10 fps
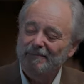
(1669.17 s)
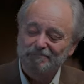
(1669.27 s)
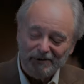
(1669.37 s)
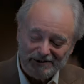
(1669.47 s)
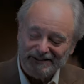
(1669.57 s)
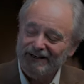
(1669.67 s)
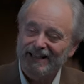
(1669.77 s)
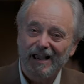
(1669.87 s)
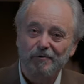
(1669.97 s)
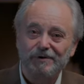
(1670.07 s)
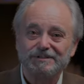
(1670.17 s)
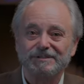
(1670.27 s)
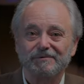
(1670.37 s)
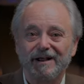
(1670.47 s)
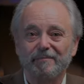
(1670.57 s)
Personally, I wish
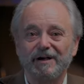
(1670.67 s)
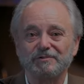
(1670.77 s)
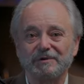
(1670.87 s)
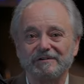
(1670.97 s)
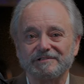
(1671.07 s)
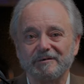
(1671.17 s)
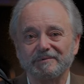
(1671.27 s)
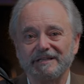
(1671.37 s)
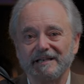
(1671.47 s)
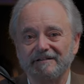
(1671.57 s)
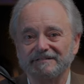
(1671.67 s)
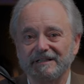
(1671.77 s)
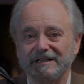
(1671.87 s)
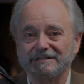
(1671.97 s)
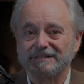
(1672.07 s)
the rabbis would have simply left the
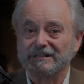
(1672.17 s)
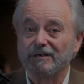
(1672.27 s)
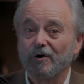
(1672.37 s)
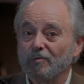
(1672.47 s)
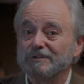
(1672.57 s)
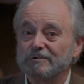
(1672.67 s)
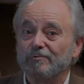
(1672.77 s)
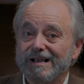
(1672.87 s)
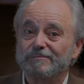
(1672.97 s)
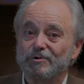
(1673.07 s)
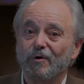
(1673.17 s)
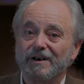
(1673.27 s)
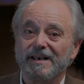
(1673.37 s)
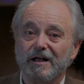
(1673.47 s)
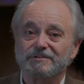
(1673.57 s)
legend alone with the ram's
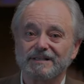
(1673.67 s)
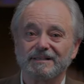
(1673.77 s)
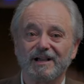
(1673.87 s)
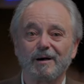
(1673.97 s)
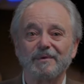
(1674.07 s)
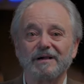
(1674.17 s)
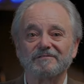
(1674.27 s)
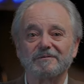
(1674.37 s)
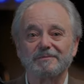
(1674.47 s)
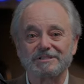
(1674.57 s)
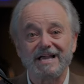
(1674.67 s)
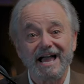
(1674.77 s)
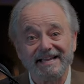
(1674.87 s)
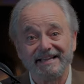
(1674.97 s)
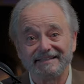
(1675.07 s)
horn announcing the coming of the
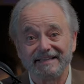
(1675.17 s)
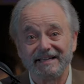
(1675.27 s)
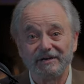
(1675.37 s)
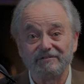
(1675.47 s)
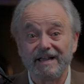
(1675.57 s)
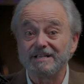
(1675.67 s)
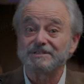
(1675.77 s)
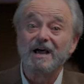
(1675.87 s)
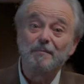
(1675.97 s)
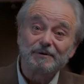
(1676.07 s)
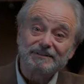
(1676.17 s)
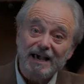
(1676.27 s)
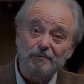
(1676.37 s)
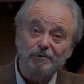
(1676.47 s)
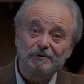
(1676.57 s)
Messiah at the end of days, but
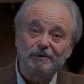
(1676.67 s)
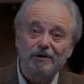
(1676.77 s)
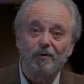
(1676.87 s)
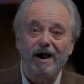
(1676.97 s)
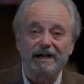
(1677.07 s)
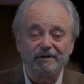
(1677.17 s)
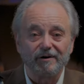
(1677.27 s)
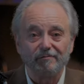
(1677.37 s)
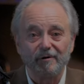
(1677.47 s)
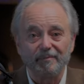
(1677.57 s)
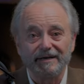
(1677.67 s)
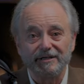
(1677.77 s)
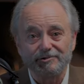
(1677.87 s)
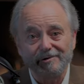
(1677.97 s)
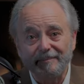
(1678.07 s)
that would require a
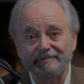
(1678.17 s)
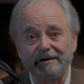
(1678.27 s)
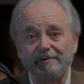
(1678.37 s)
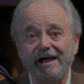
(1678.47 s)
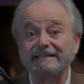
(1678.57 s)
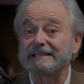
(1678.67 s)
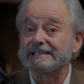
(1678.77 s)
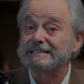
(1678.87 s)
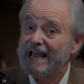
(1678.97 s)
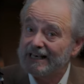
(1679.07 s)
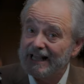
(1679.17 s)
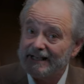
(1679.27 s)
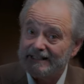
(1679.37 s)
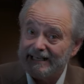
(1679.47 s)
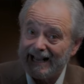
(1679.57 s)
rabbinic script rewrite that is not
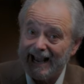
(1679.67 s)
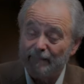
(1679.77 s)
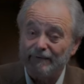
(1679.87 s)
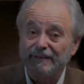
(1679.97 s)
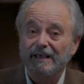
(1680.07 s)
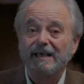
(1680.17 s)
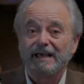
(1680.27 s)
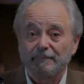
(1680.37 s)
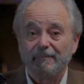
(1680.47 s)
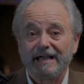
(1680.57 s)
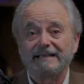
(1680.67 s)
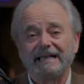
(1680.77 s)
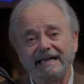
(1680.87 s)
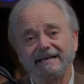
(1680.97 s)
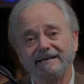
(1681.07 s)
likely to happen and might
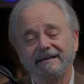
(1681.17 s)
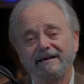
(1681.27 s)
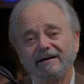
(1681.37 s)
end